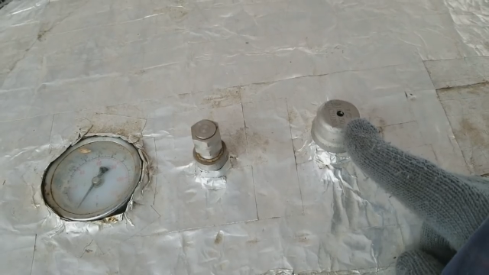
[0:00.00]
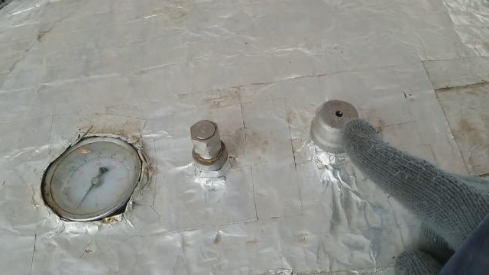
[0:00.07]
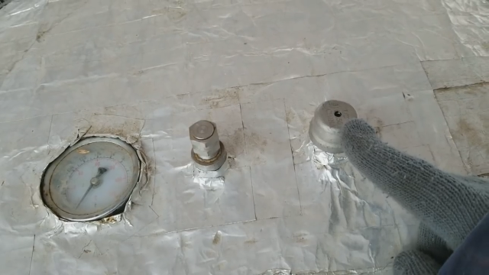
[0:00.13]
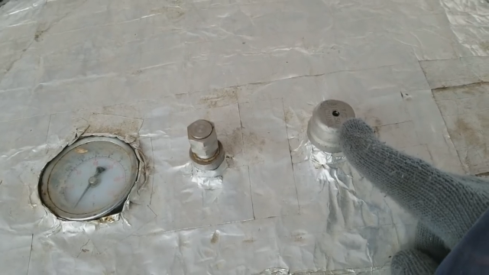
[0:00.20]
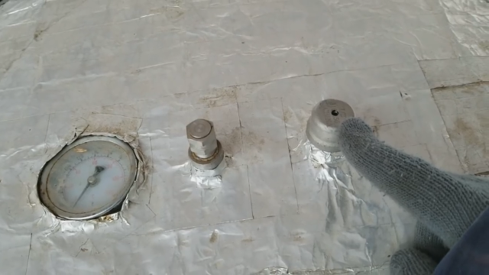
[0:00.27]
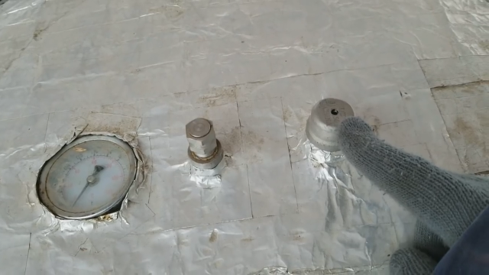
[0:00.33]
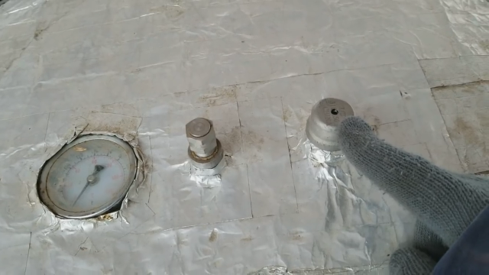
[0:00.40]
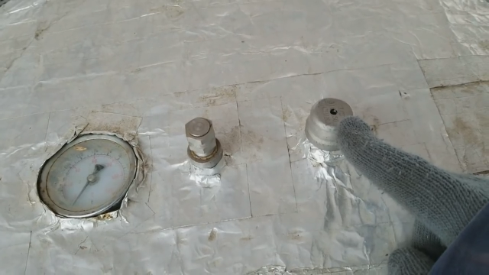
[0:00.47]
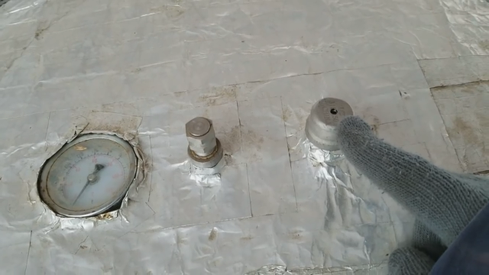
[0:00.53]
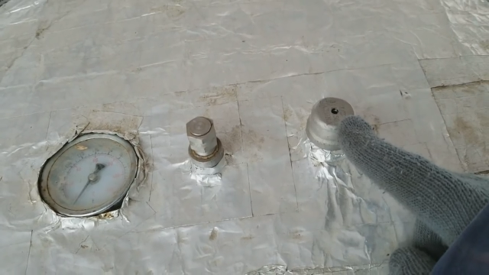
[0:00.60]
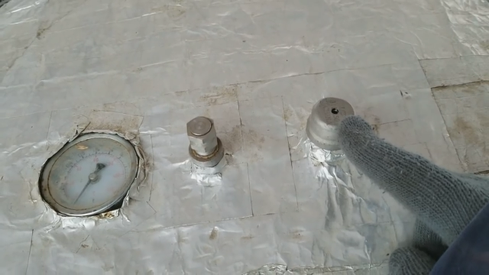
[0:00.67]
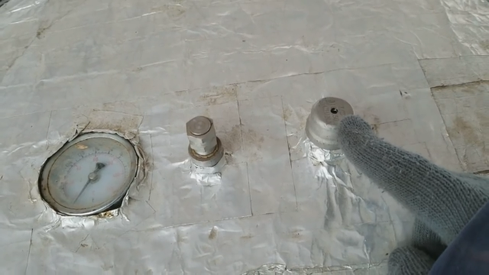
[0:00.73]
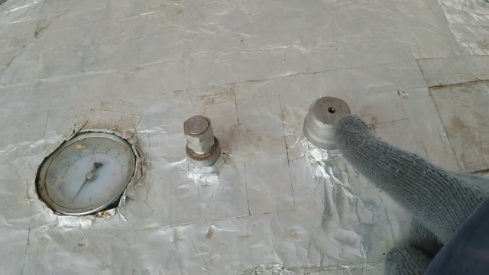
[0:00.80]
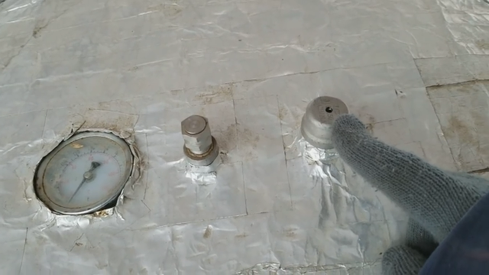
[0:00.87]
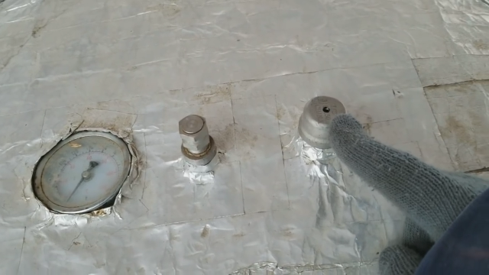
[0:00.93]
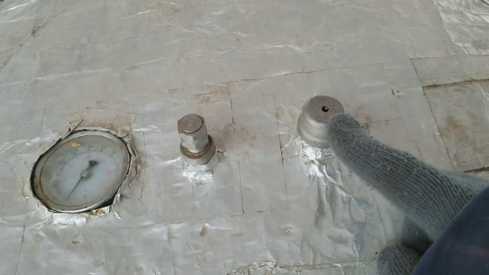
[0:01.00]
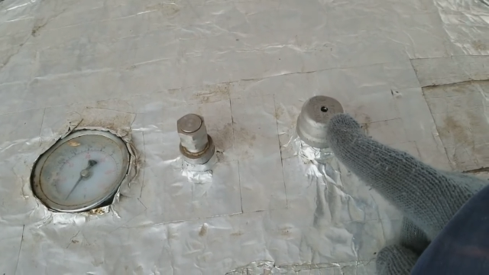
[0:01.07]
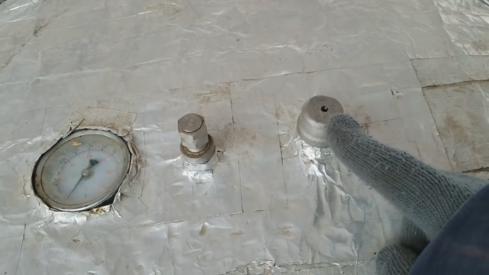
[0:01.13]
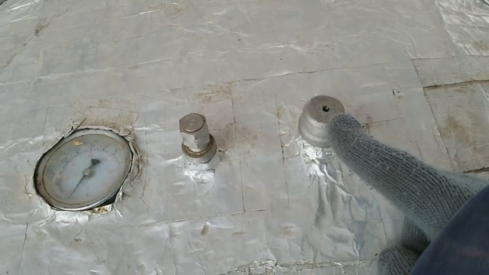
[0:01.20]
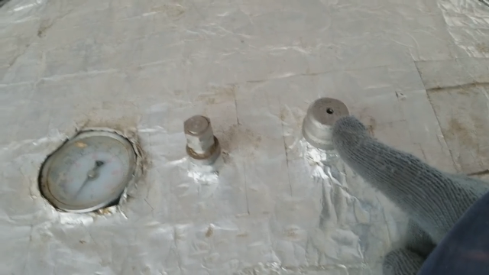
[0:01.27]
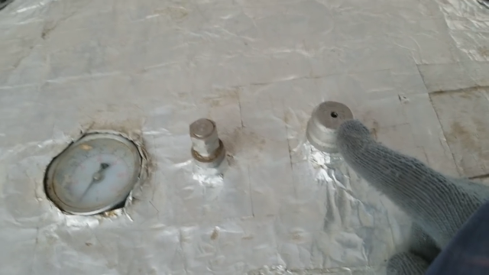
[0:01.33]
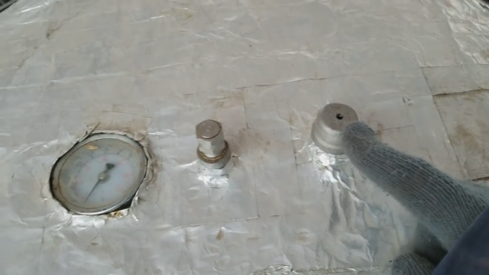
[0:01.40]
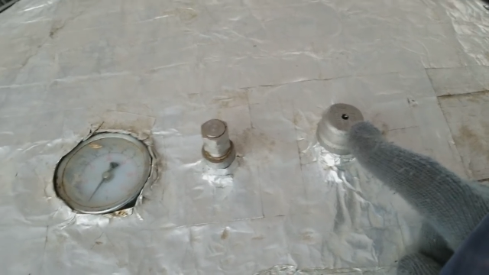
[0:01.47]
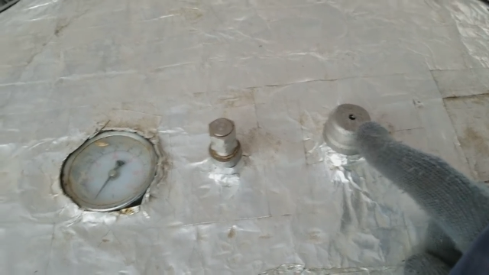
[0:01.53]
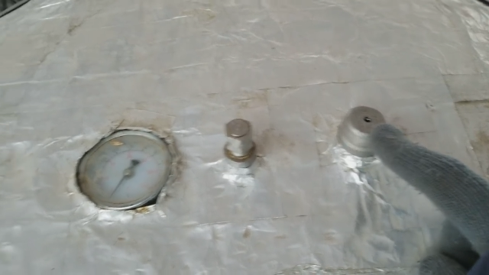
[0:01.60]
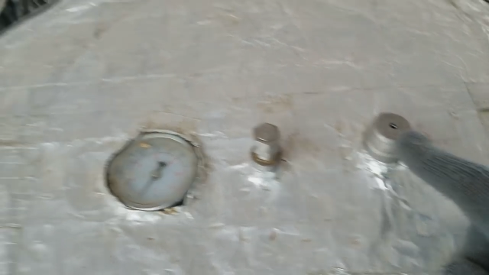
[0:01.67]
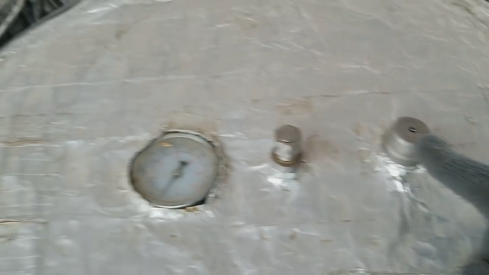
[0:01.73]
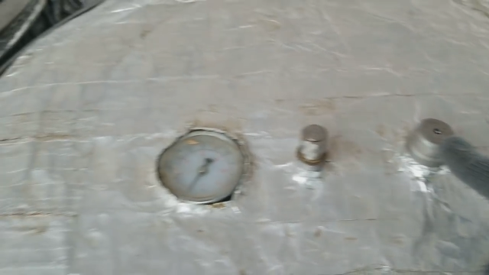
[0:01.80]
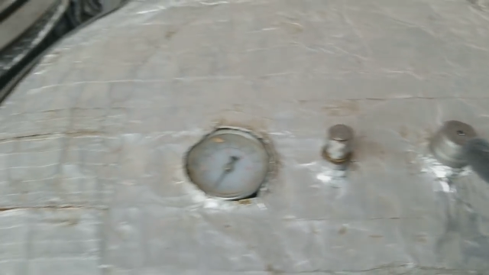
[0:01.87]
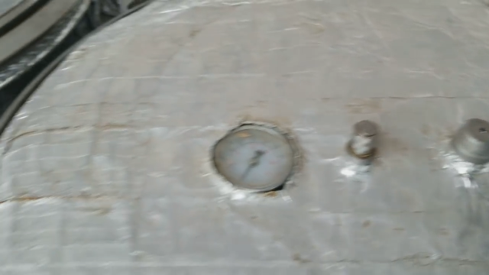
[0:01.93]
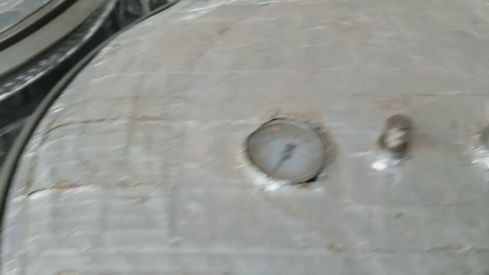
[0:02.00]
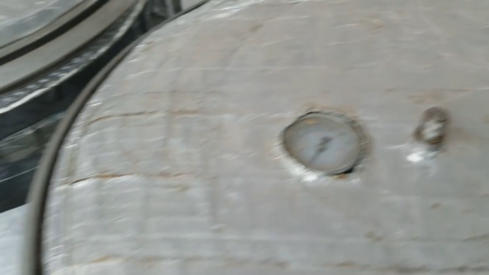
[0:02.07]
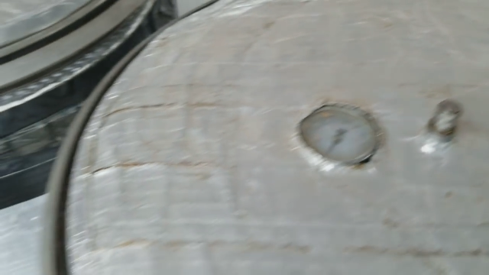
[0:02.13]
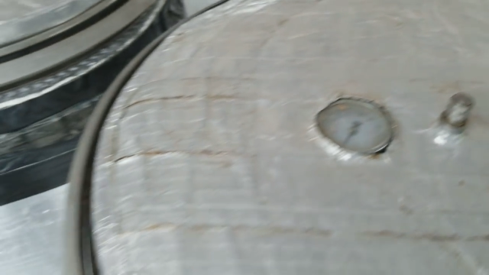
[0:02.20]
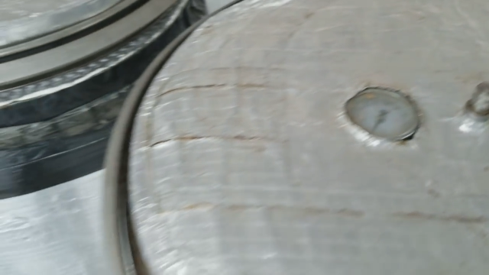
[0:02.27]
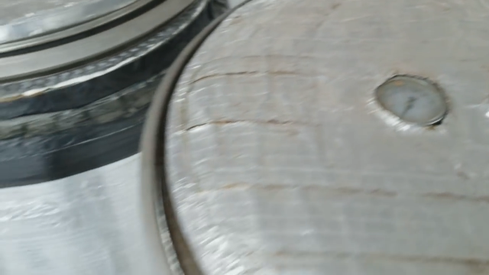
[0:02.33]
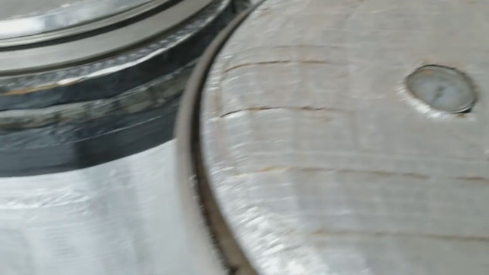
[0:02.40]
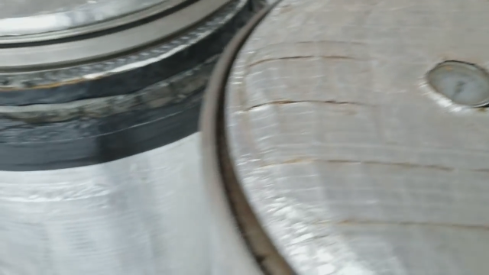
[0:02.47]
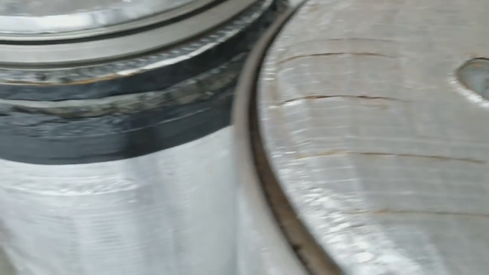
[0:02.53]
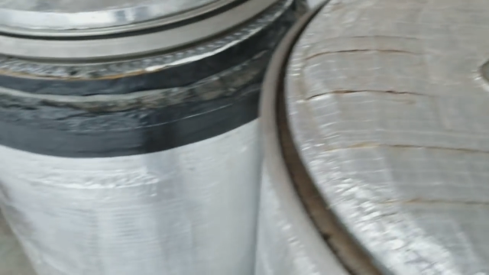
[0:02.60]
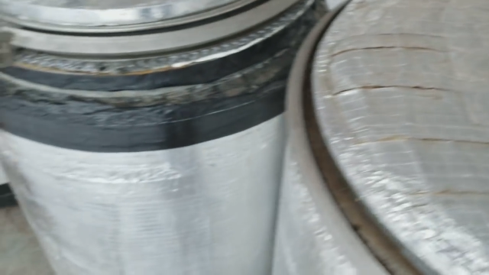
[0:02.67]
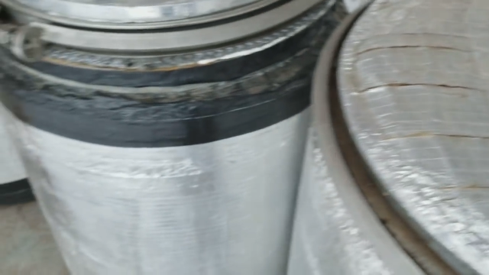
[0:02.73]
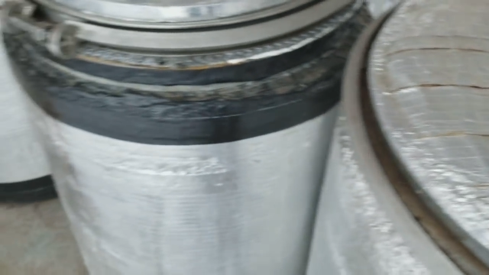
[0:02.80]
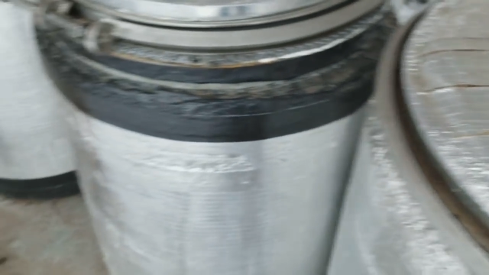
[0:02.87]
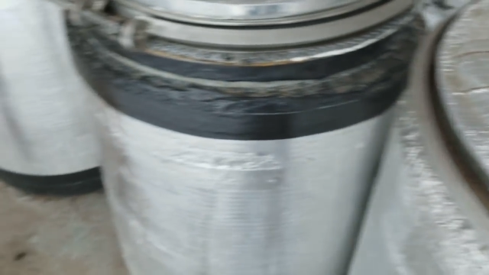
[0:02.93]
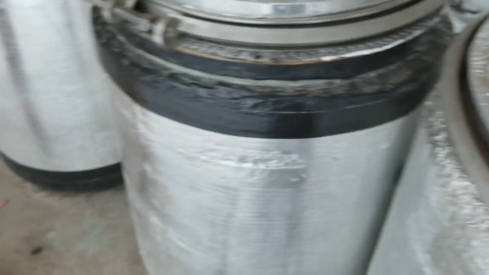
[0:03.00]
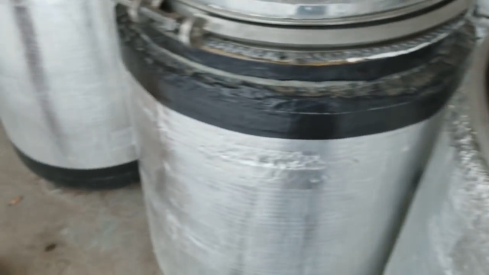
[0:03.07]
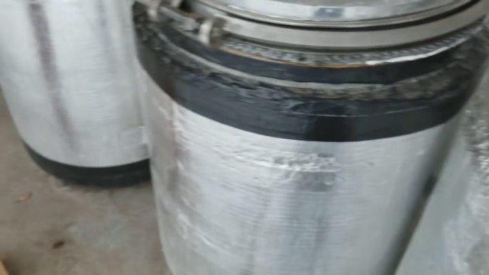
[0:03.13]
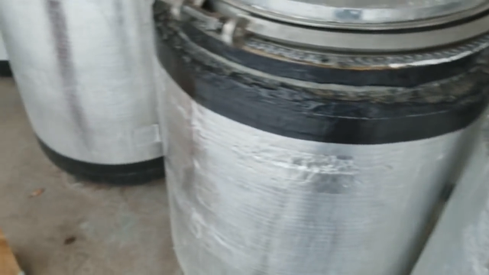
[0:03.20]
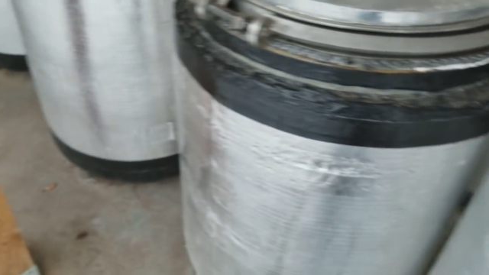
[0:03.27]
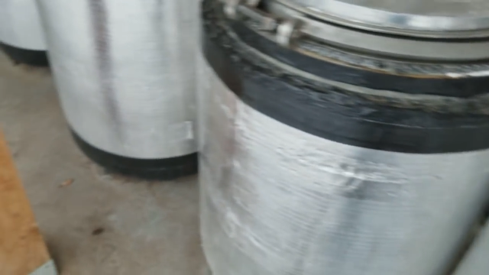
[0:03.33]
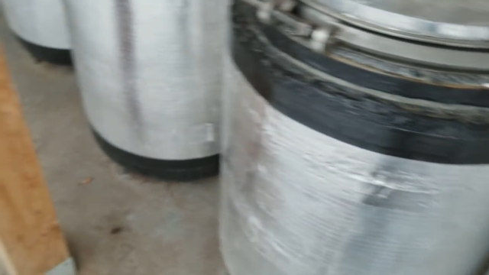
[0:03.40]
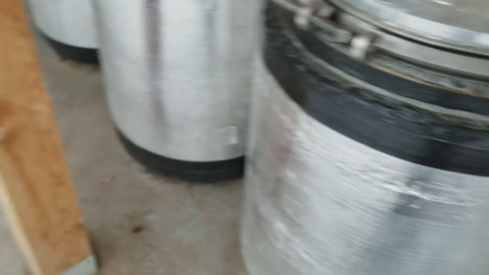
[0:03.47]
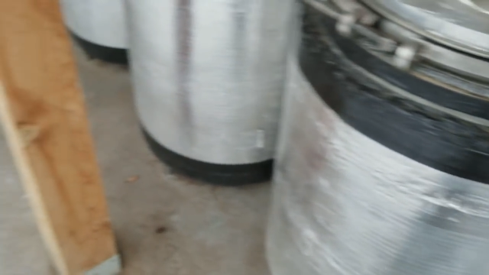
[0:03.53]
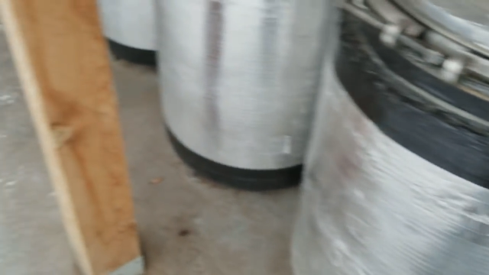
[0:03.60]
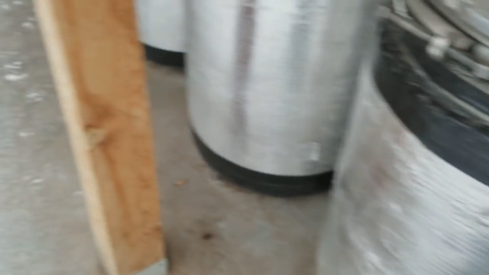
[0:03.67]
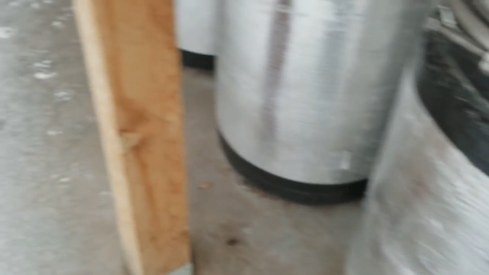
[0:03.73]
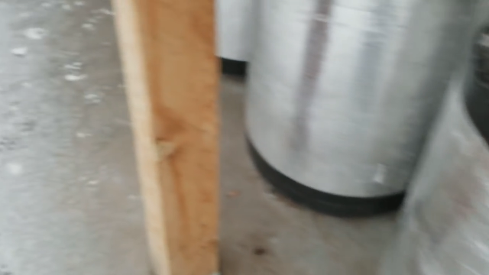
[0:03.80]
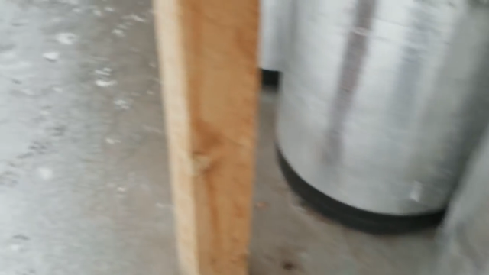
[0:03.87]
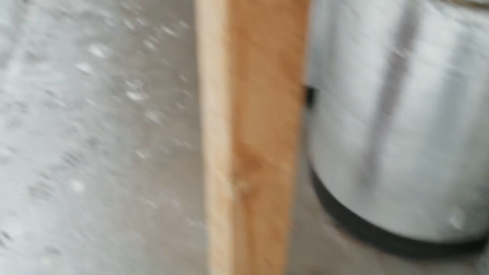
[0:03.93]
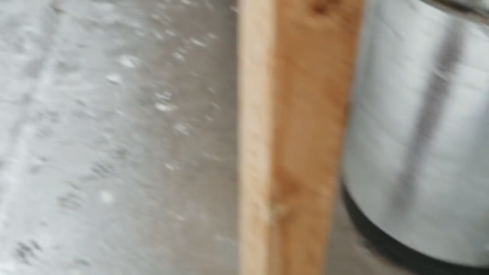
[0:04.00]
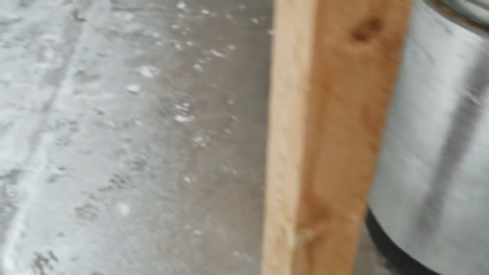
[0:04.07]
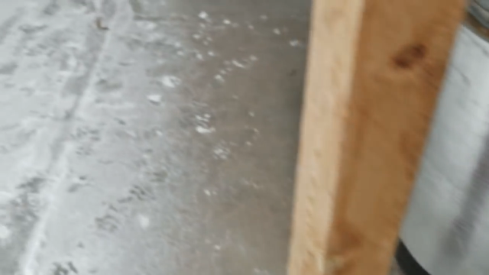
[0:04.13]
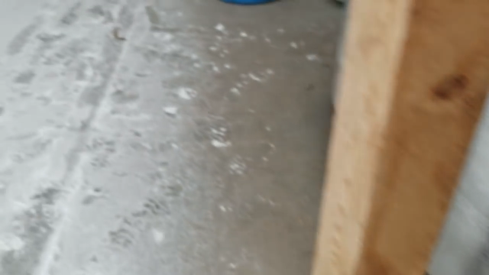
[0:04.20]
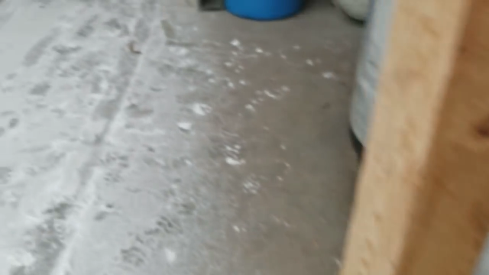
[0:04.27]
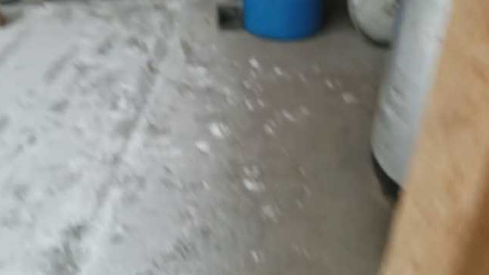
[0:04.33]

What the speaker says: [unreadable: no face in view]